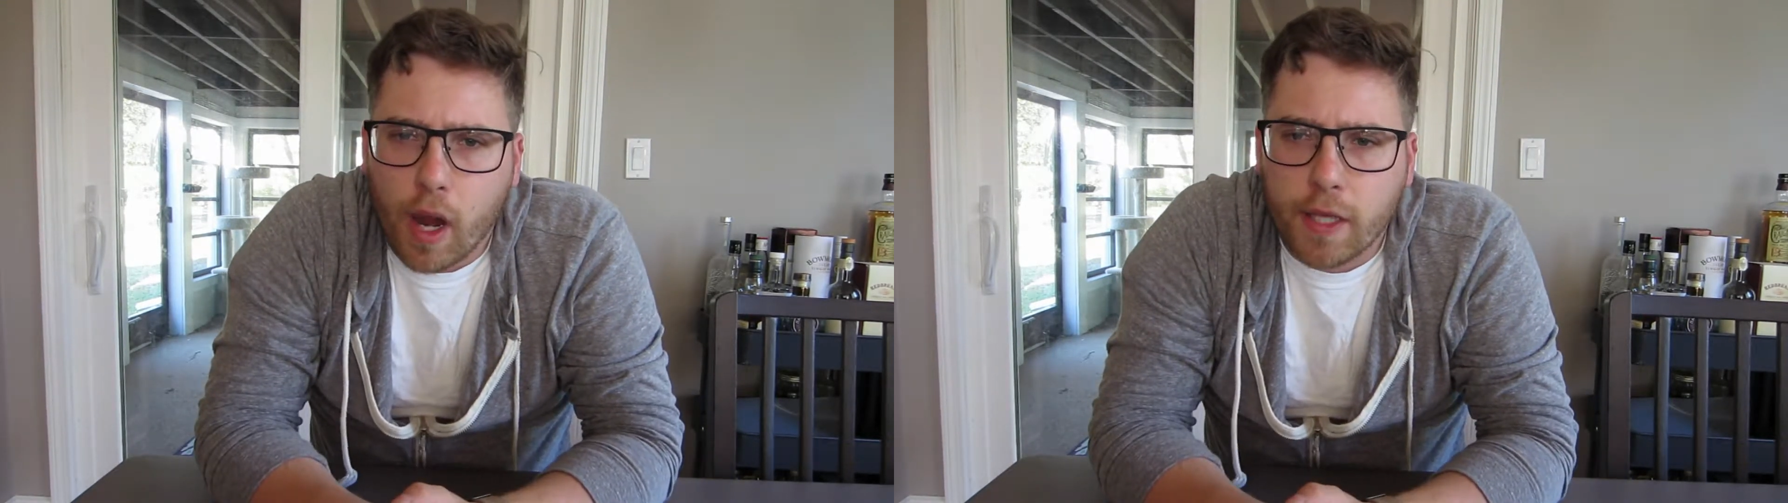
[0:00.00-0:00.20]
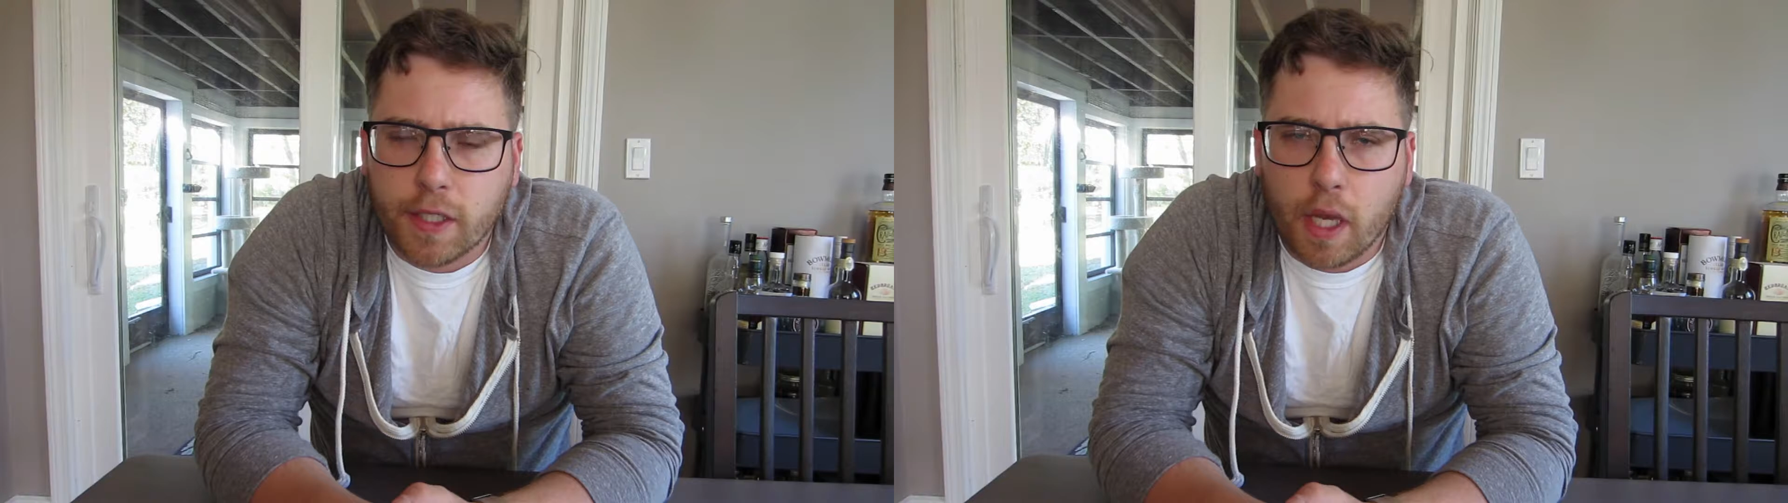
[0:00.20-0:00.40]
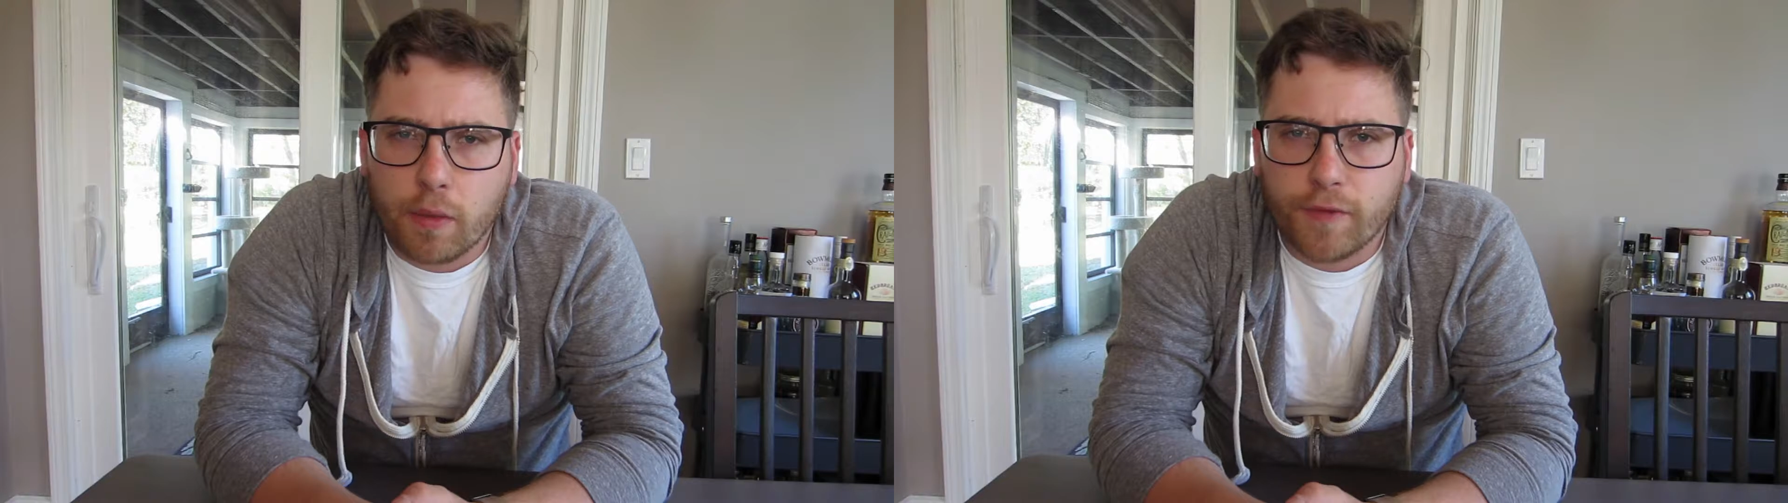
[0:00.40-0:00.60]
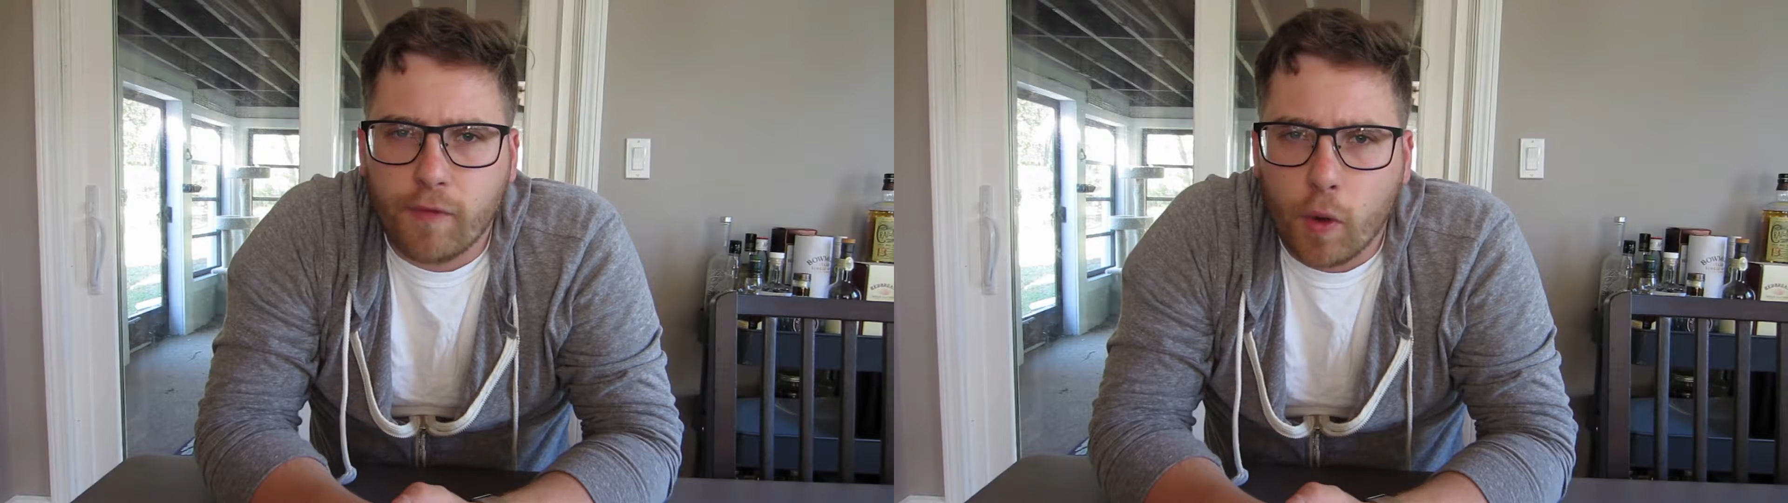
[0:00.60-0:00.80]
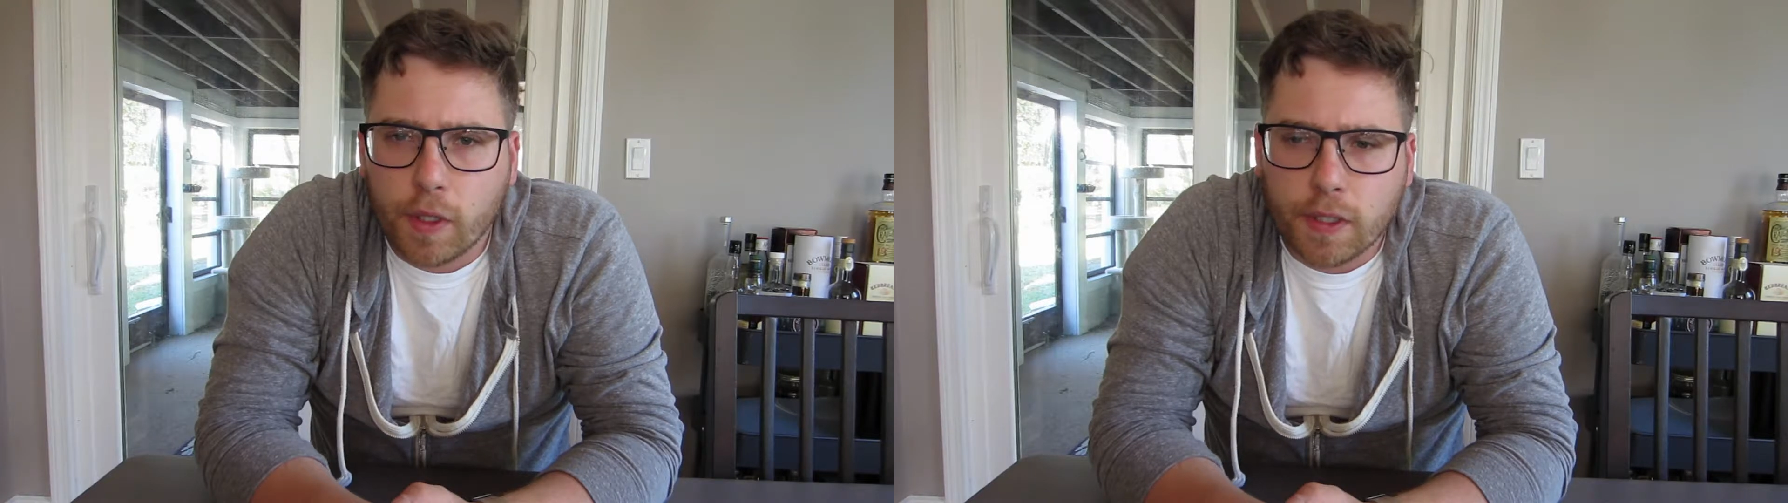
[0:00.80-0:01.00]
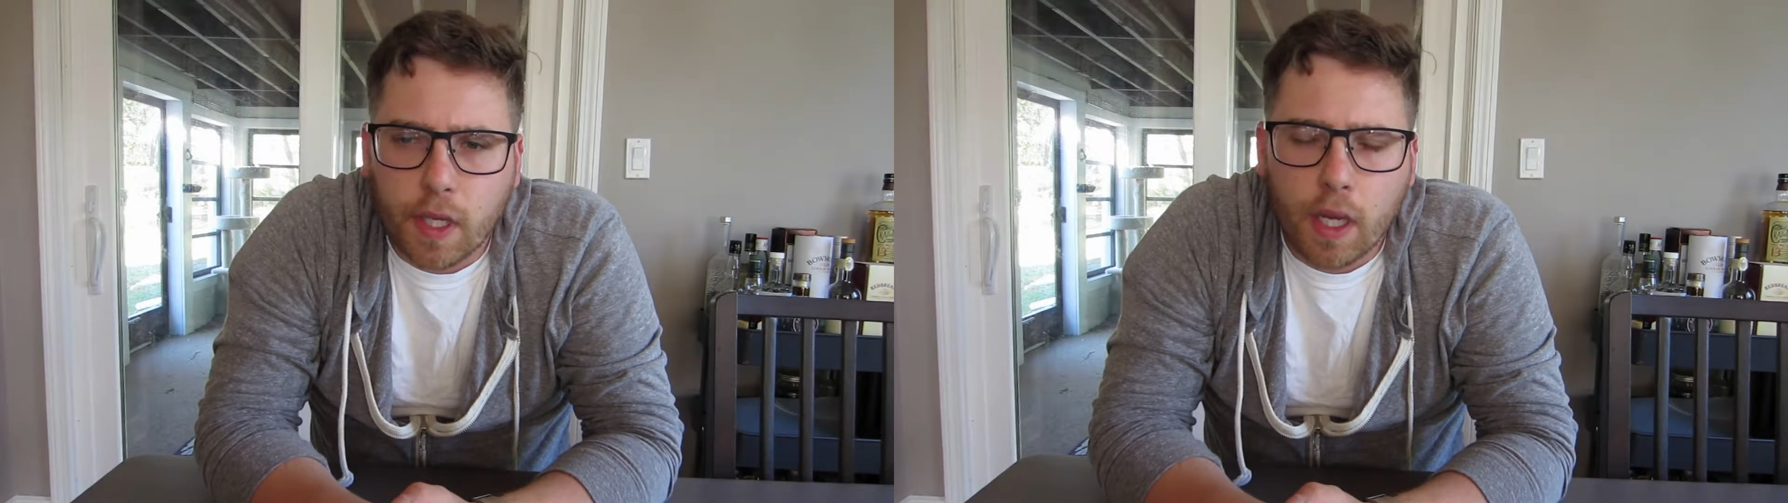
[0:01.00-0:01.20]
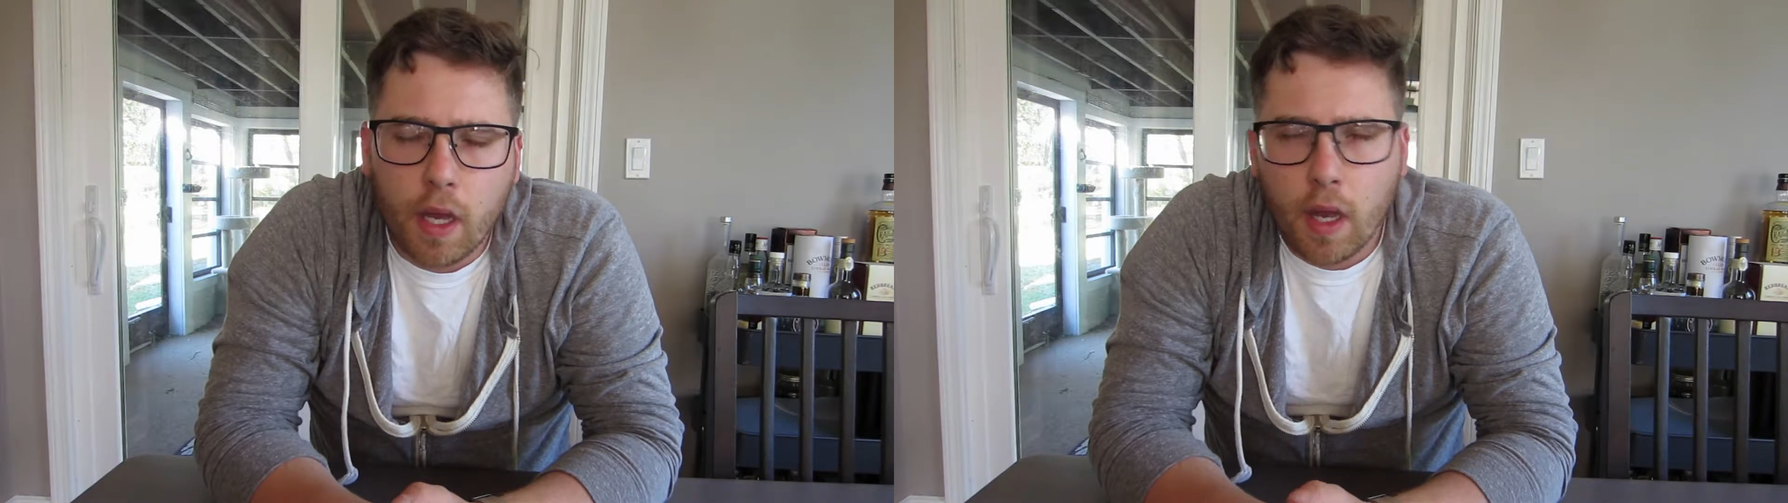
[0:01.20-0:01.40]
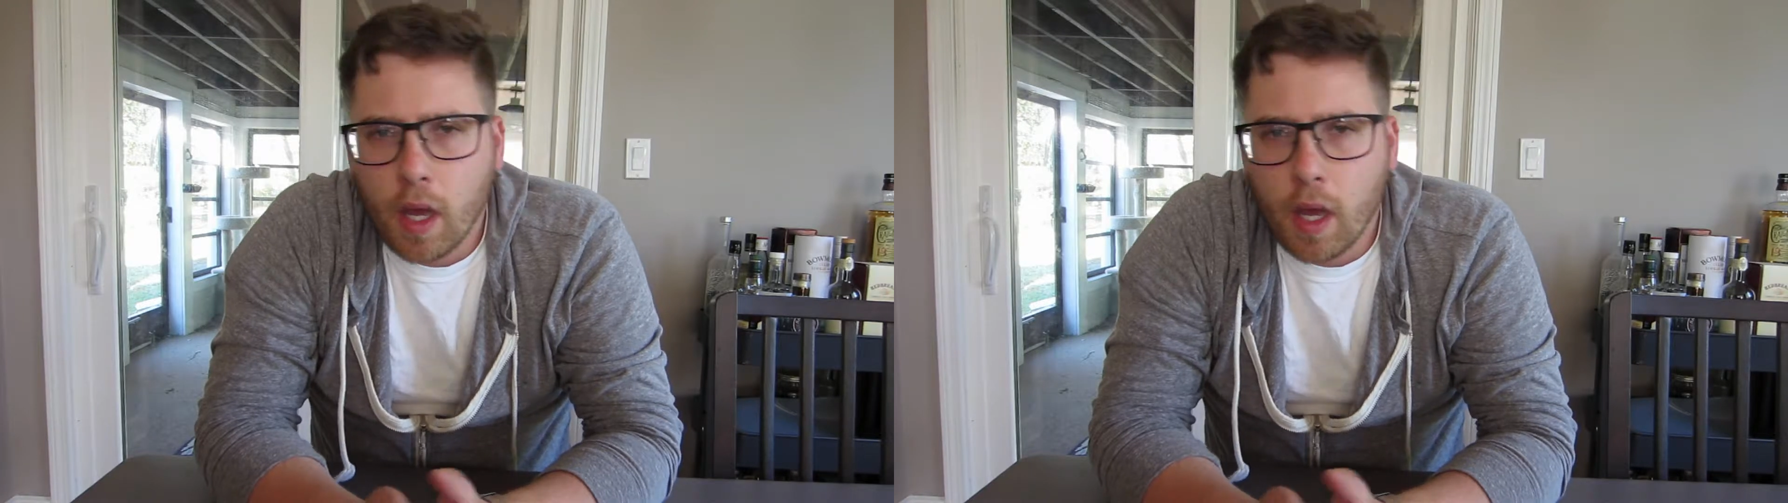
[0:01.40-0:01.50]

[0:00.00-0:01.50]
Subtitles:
as I was focusing,